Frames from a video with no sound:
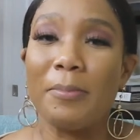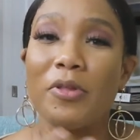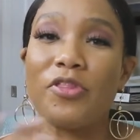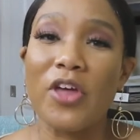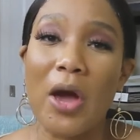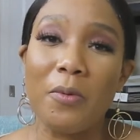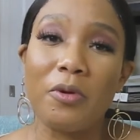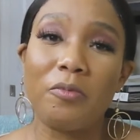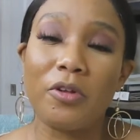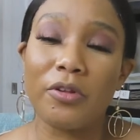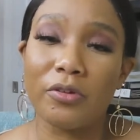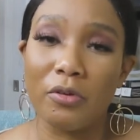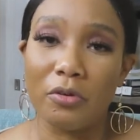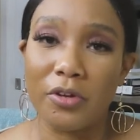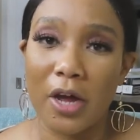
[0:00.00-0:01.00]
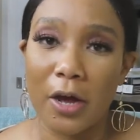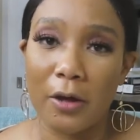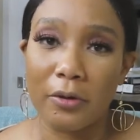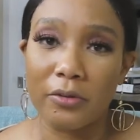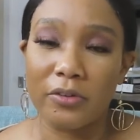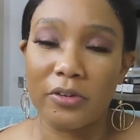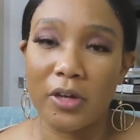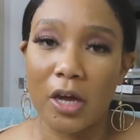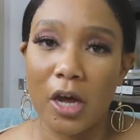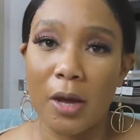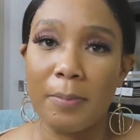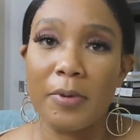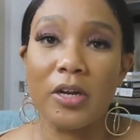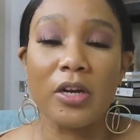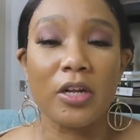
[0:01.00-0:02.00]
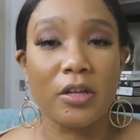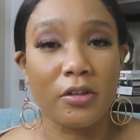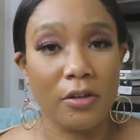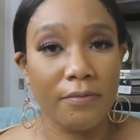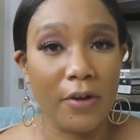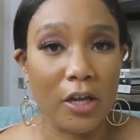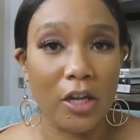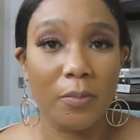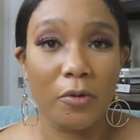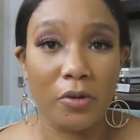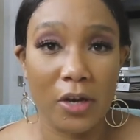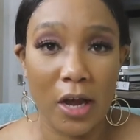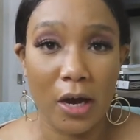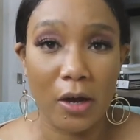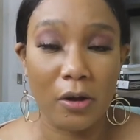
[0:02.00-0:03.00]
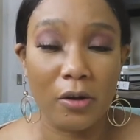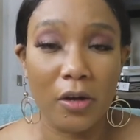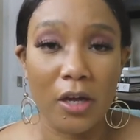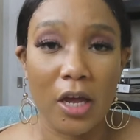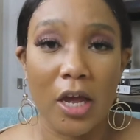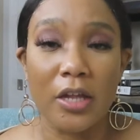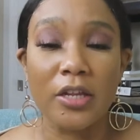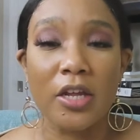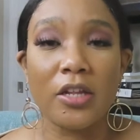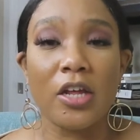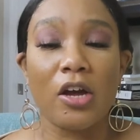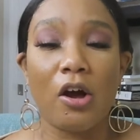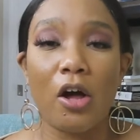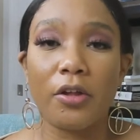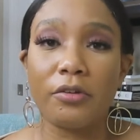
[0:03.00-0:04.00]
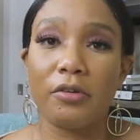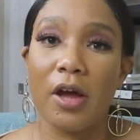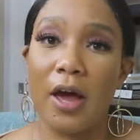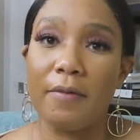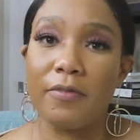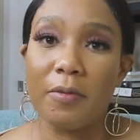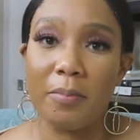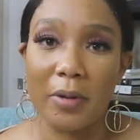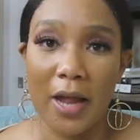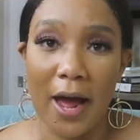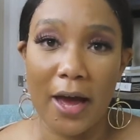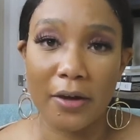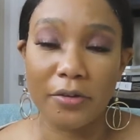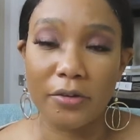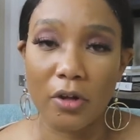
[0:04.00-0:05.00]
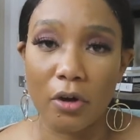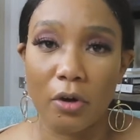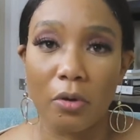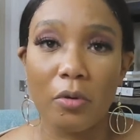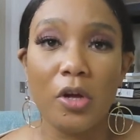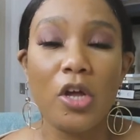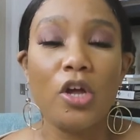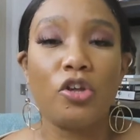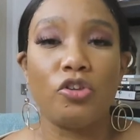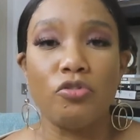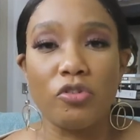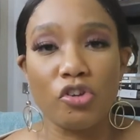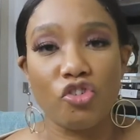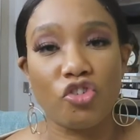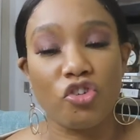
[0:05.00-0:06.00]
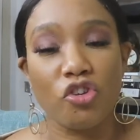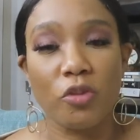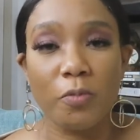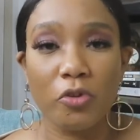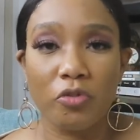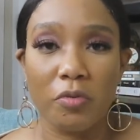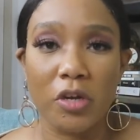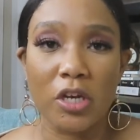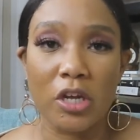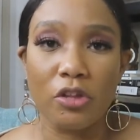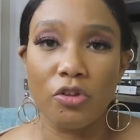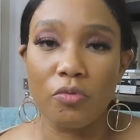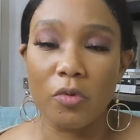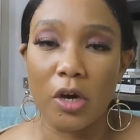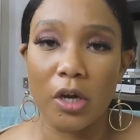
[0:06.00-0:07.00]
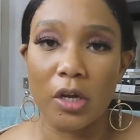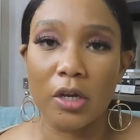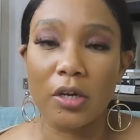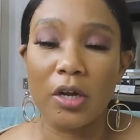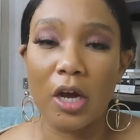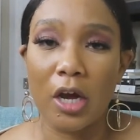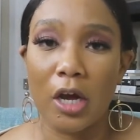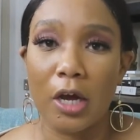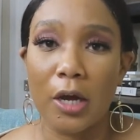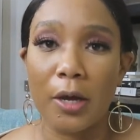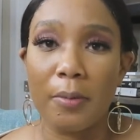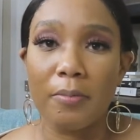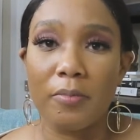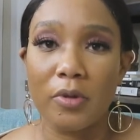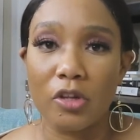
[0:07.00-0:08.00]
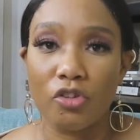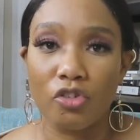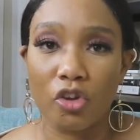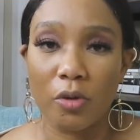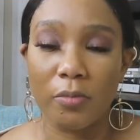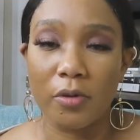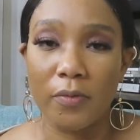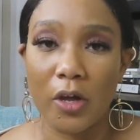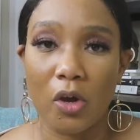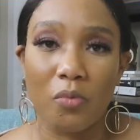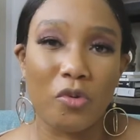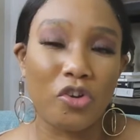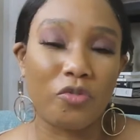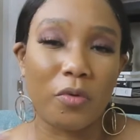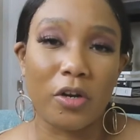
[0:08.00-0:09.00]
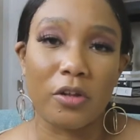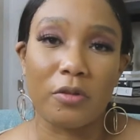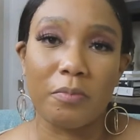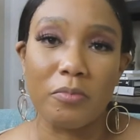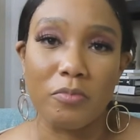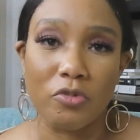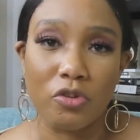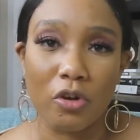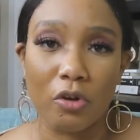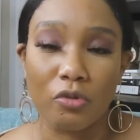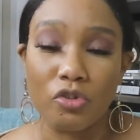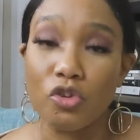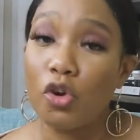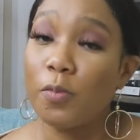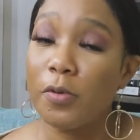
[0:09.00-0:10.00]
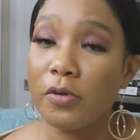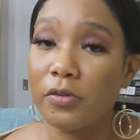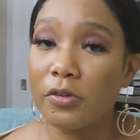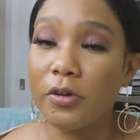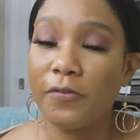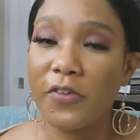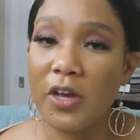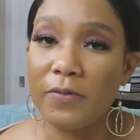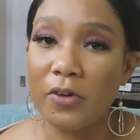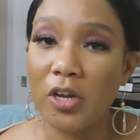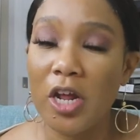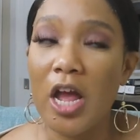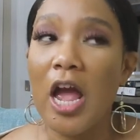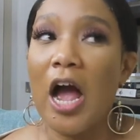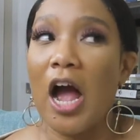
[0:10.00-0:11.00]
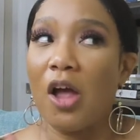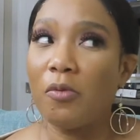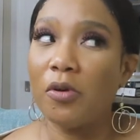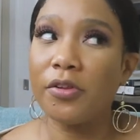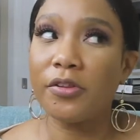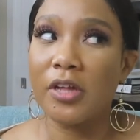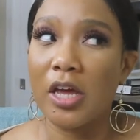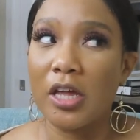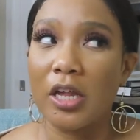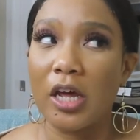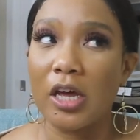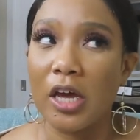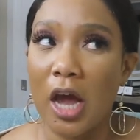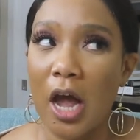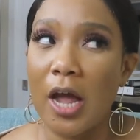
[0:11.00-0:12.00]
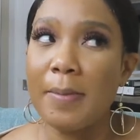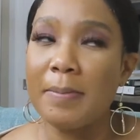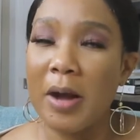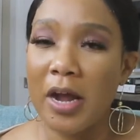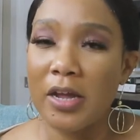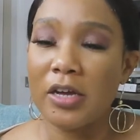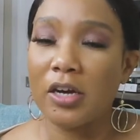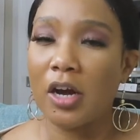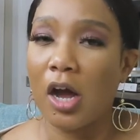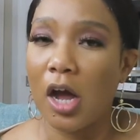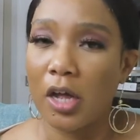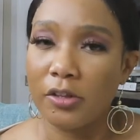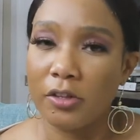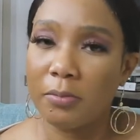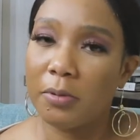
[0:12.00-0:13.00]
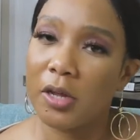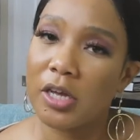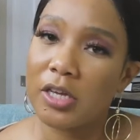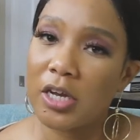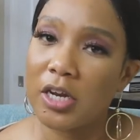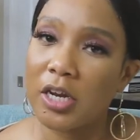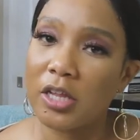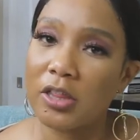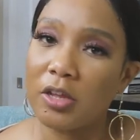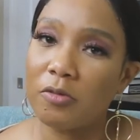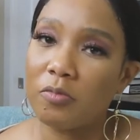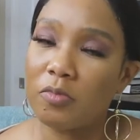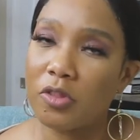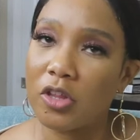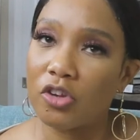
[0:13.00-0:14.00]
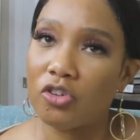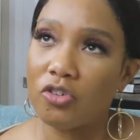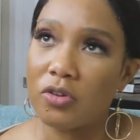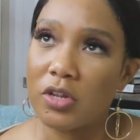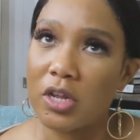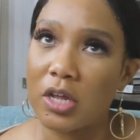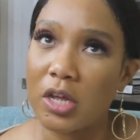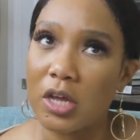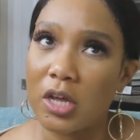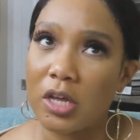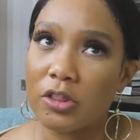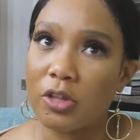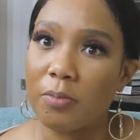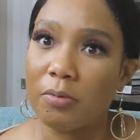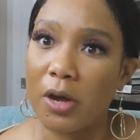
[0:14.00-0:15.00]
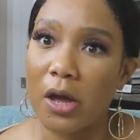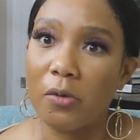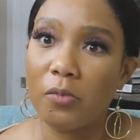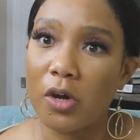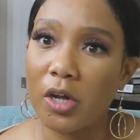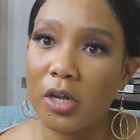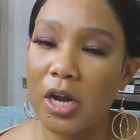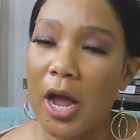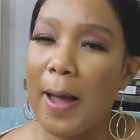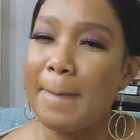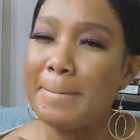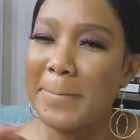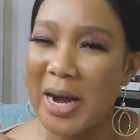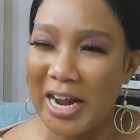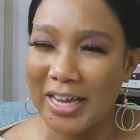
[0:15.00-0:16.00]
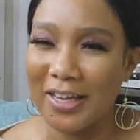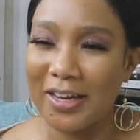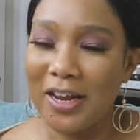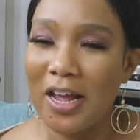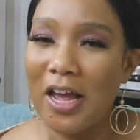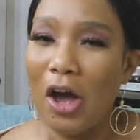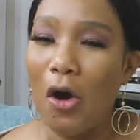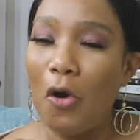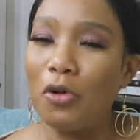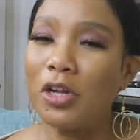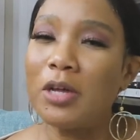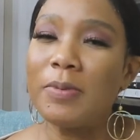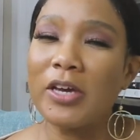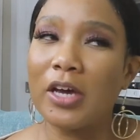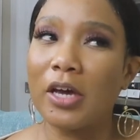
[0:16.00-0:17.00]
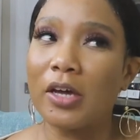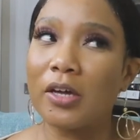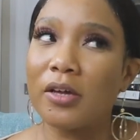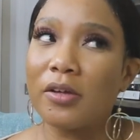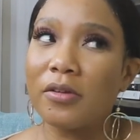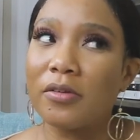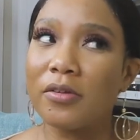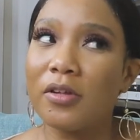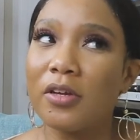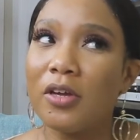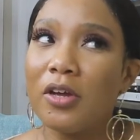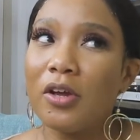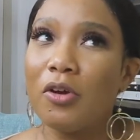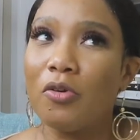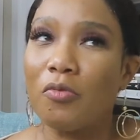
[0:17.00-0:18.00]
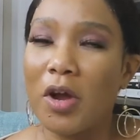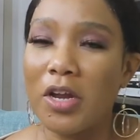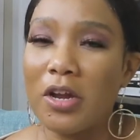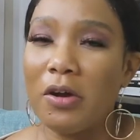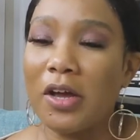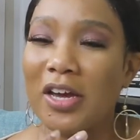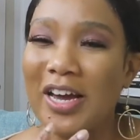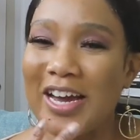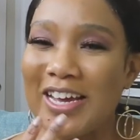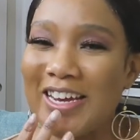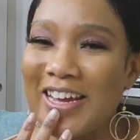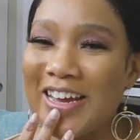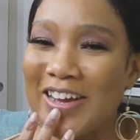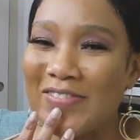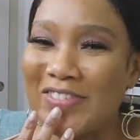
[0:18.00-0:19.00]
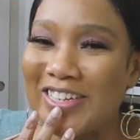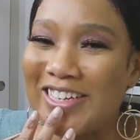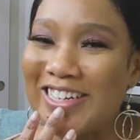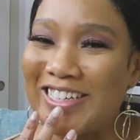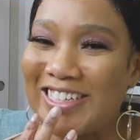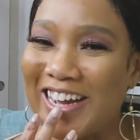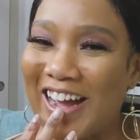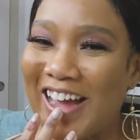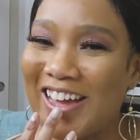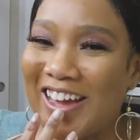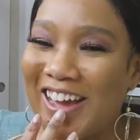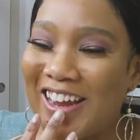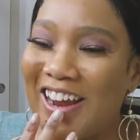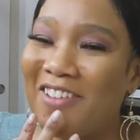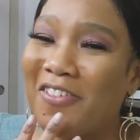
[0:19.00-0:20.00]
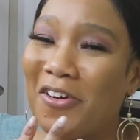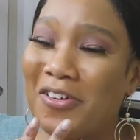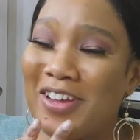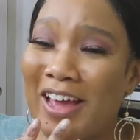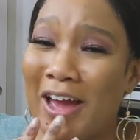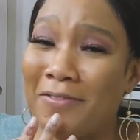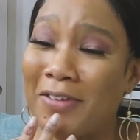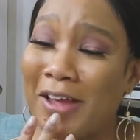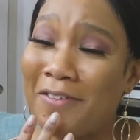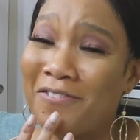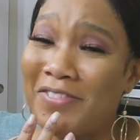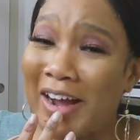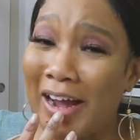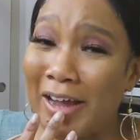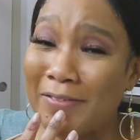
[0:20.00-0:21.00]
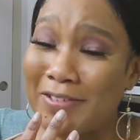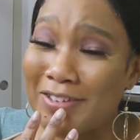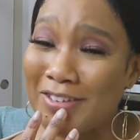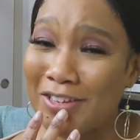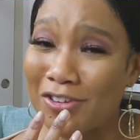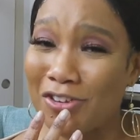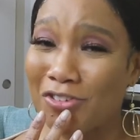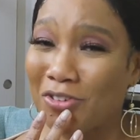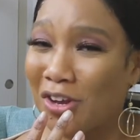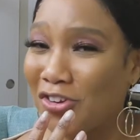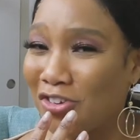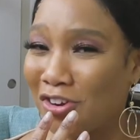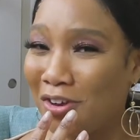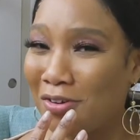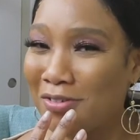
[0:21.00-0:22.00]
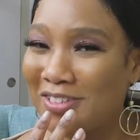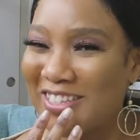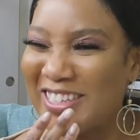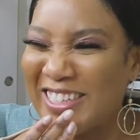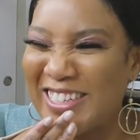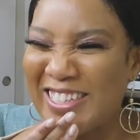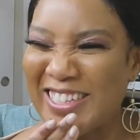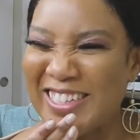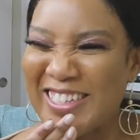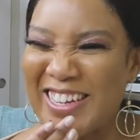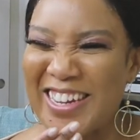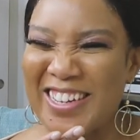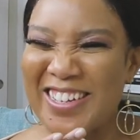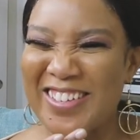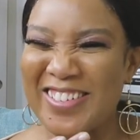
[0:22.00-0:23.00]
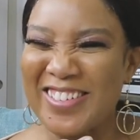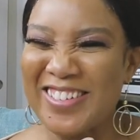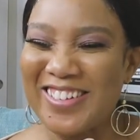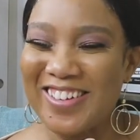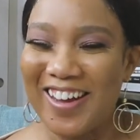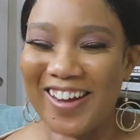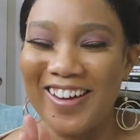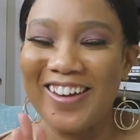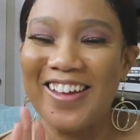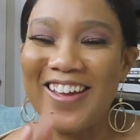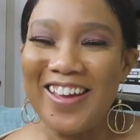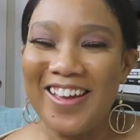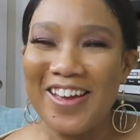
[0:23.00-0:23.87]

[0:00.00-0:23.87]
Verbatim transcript: But that one was sold out. Um, but it is available now. And then they also have the black. So you can choose between either one um, in terms of like which one is, you know, your personal favorite. I will say, like, I might contemplate getting the, the, the, the brown one. I might. Only because right now I kind of have, I kind of already have like five or six trench coats. I know, it's a lot.